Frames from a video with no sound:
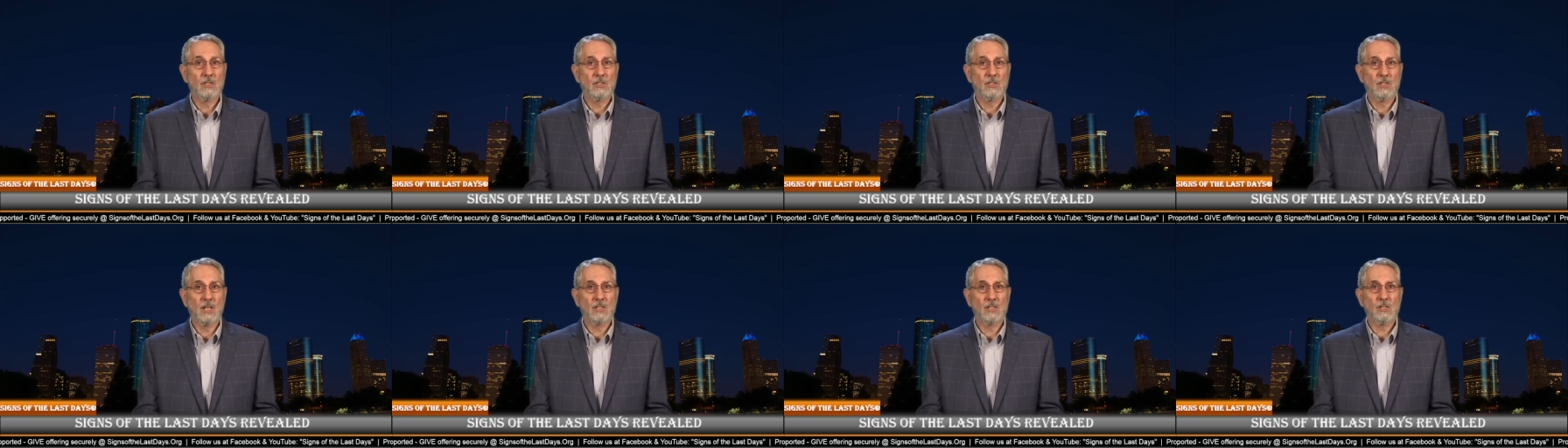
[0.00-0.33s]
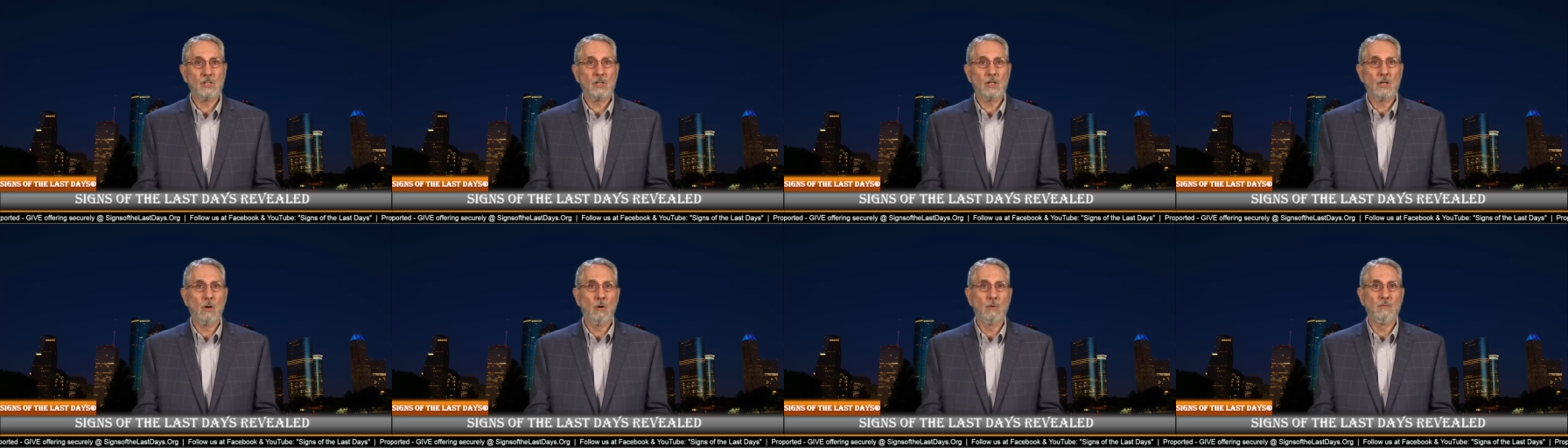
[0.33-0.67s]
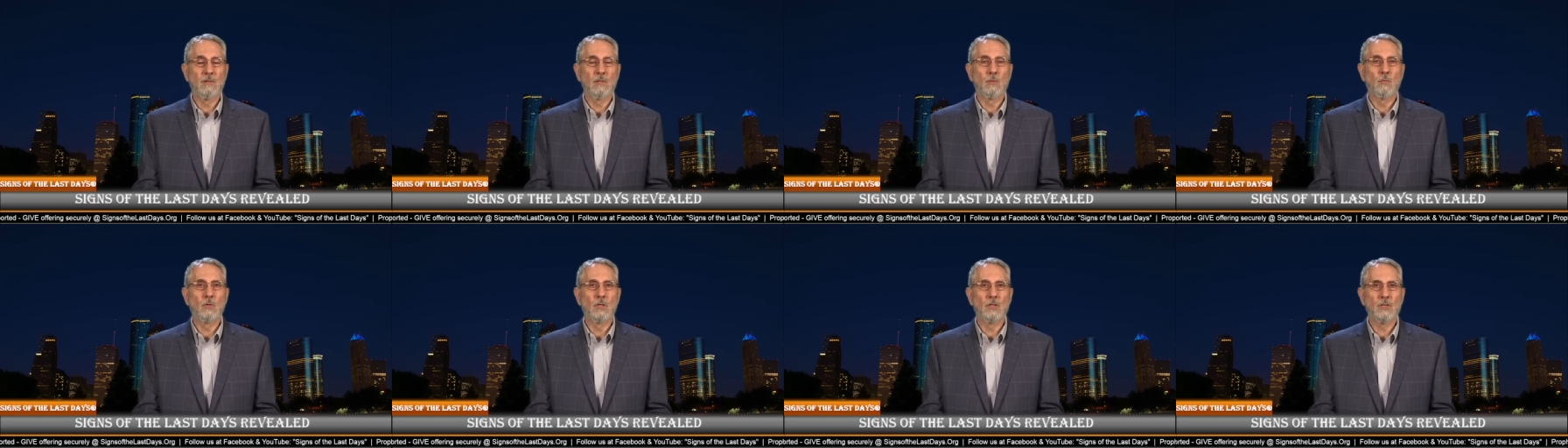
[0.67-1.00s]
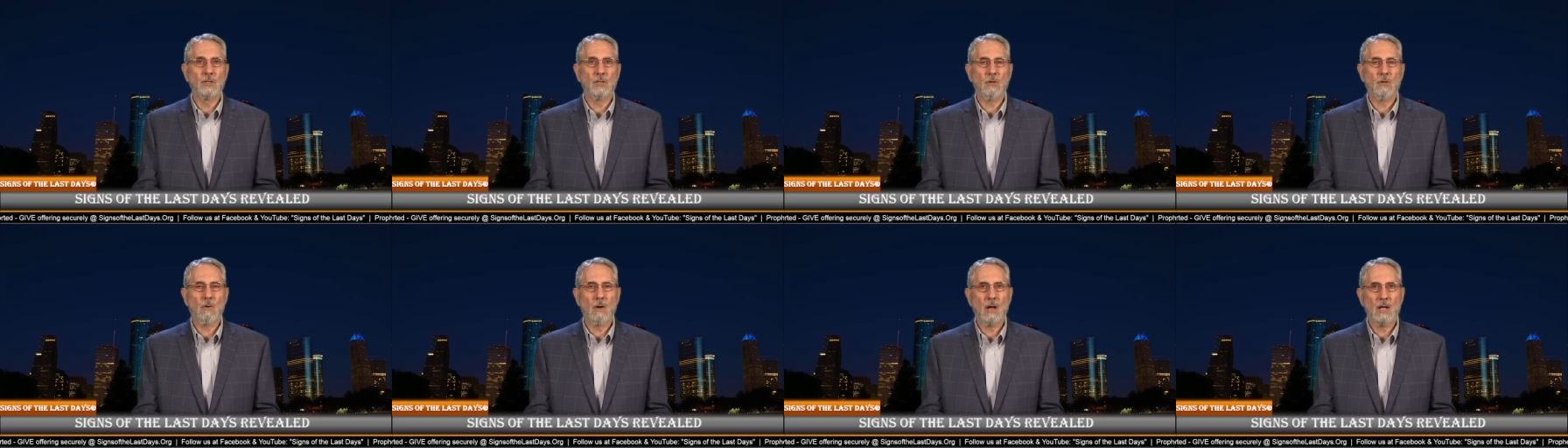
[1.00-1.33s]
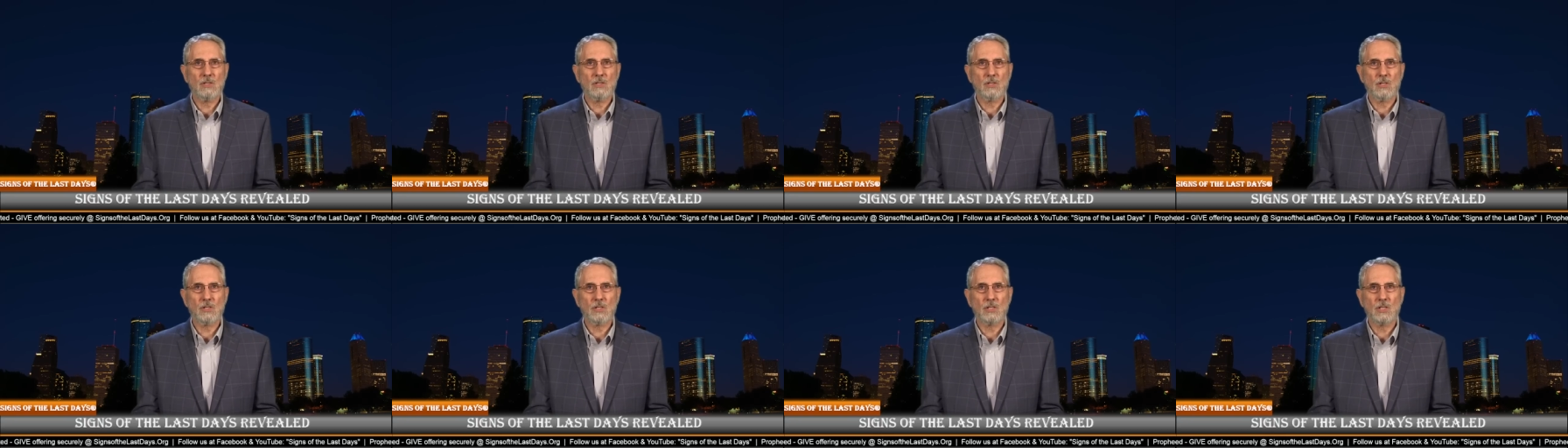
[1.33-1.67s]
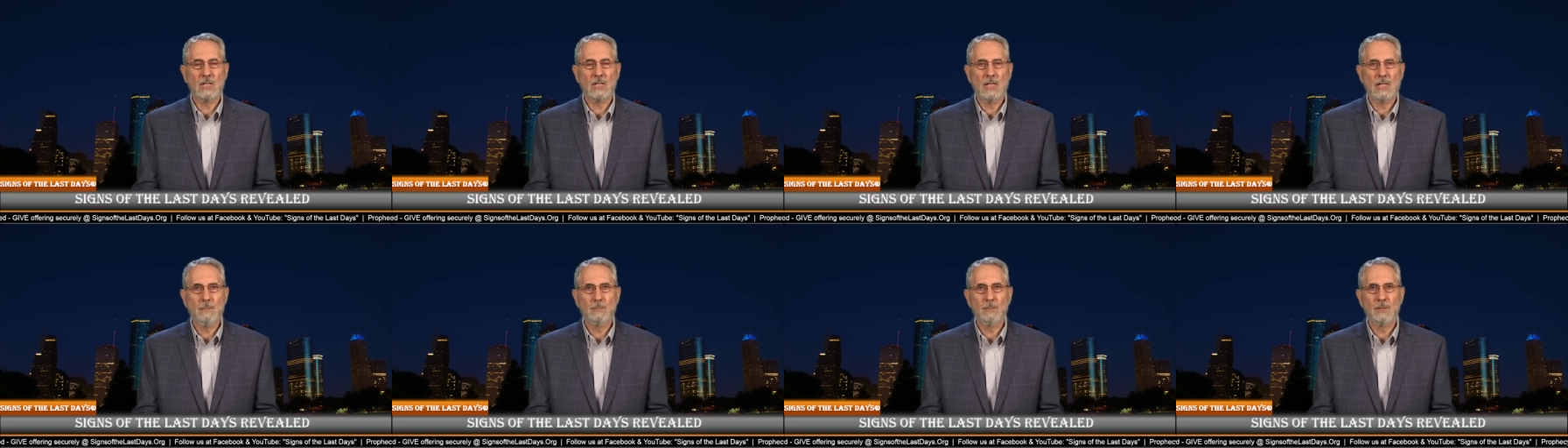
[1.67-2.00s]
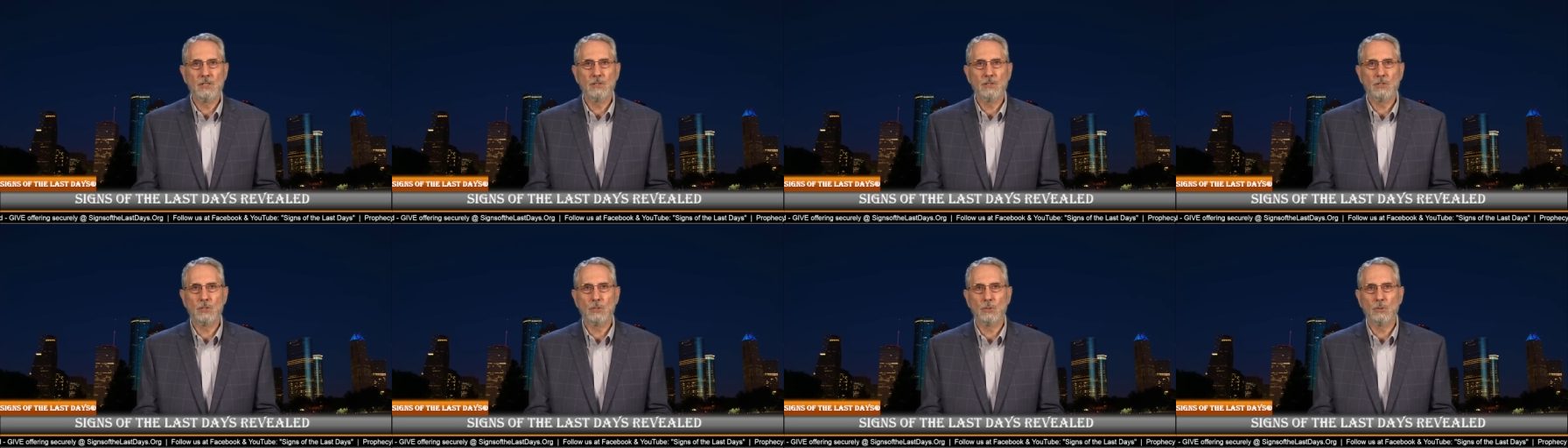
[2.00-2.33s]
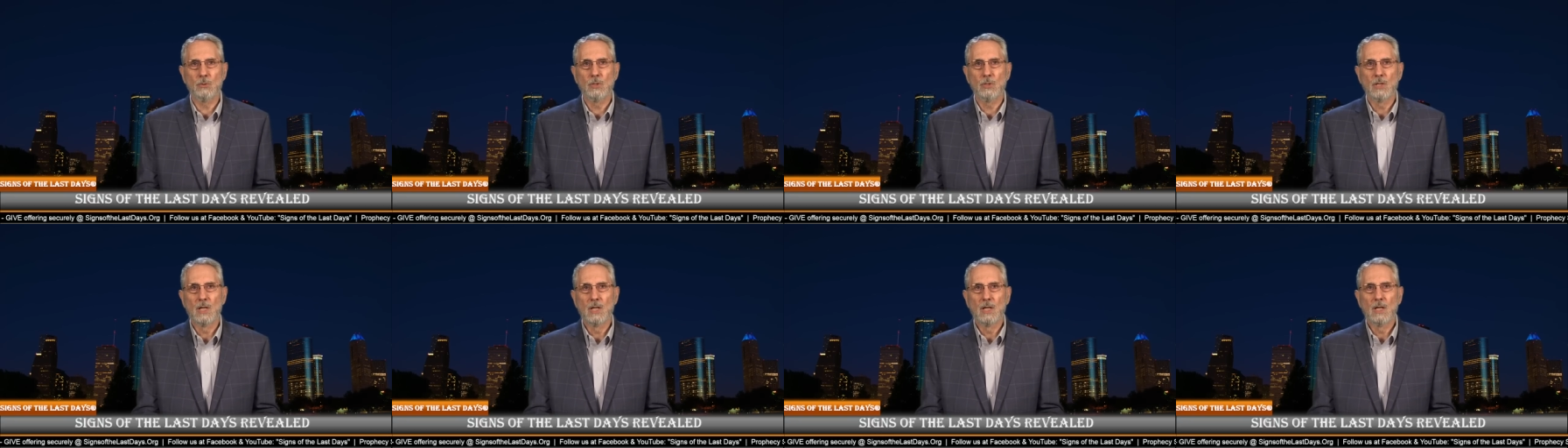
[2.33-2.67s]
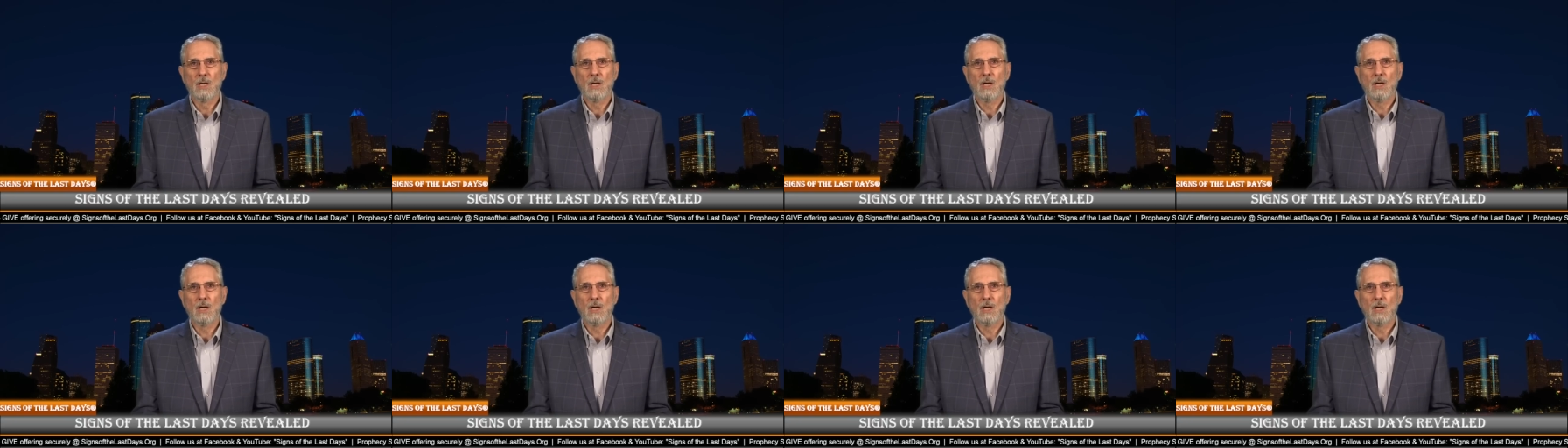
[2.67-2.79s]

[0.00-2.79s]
since COVID when the crisis deepened to